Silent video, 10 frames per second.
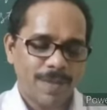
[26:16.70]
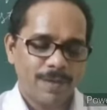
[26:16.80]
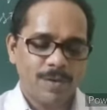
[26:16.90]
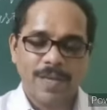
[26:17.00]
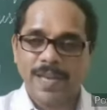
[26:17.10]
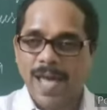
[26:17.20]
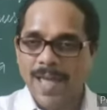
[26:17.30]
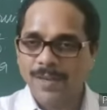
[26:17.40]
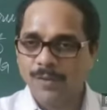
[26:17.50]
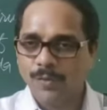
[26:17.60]
To
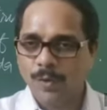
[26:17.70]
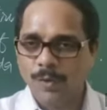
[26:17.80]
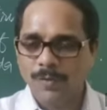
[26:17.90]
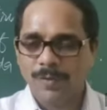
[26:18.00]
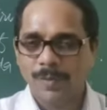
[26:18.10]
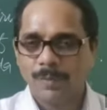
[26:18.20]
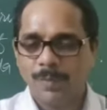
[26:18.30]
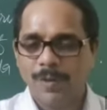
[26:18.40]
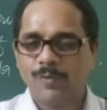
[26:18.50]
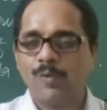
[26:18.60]
grant suits
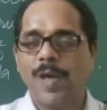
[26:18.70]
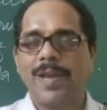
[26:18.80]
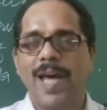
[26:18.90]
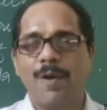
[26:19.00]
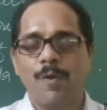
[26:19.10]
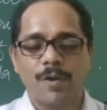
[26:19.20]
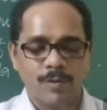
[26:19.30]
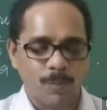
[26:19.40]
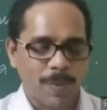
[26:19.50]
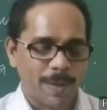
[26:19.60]
means to allow or
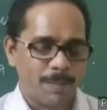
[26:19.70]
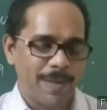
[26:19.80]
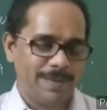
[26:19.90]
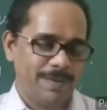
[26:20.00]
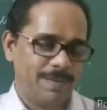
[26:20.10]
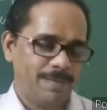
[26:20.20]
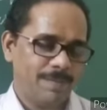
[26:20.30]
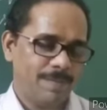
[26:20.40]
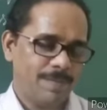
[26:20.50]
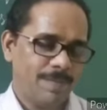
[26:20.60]
to permit.
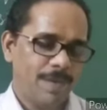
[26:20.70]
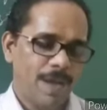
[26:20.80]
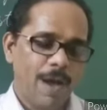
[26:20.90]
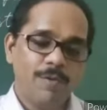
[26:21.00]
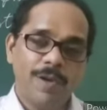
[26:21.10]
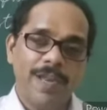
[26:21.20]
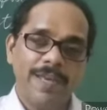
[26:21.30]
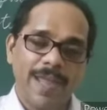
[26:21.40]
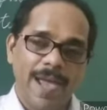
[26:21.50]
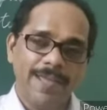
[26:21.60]
How to
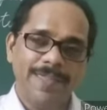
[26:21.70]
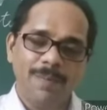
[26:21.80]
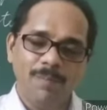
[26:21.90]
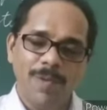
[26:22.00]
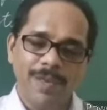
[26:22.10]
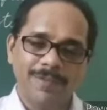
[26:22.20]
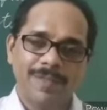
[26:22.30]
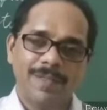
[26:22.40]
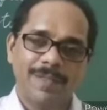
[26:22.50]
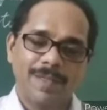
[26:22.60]
deny them
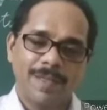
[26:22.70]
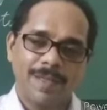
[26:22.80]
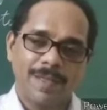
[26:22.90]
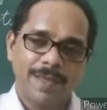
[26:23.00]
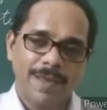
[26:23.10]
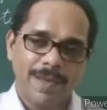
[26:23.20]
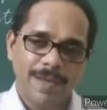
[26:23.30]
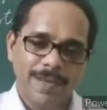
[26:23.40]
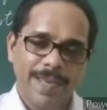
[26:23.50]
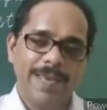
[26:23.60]
means
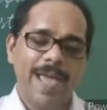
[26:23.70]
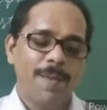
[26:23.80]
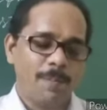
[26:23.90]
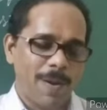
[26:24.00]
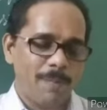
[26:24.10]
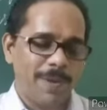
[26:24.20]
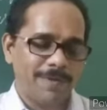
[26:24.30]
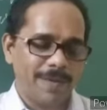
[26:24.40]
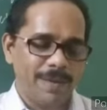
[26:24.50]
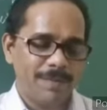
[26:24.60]
deny
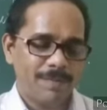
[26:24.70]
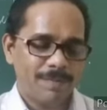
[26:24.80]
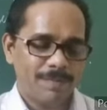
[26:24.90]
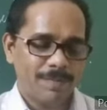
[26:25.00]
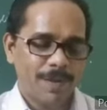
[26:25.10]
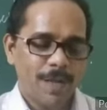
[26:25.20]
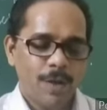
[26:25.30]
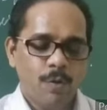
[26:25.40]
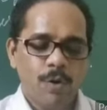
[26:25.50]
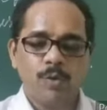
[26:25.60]
permission.
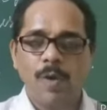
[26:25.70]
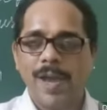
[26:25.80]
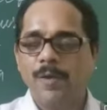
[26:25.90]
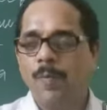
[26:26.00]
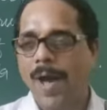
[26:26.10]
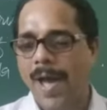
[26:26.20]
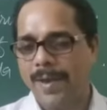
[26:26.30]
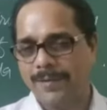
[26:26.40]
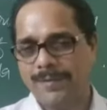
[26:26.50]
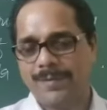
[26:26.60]
Who to
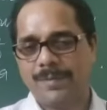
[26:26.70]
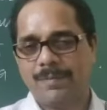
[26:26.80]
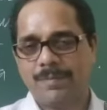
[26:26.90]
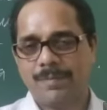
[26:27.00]
advance.